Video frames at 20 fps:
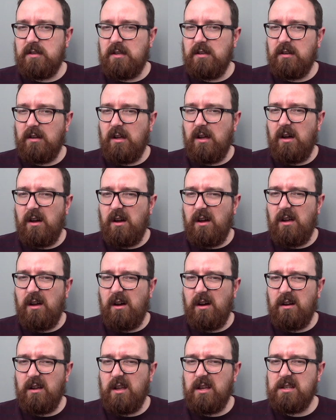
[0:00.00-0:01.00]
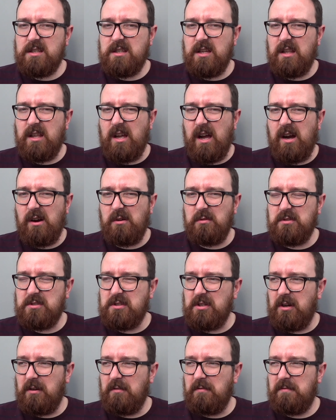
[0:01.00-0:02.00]
it'll all, it'll all get sent out
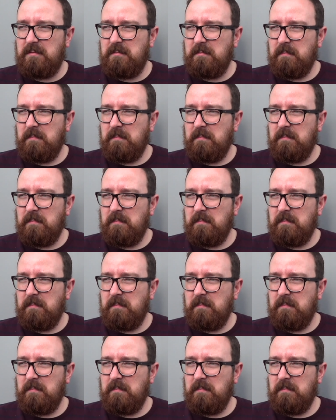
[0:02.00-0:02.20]
sort of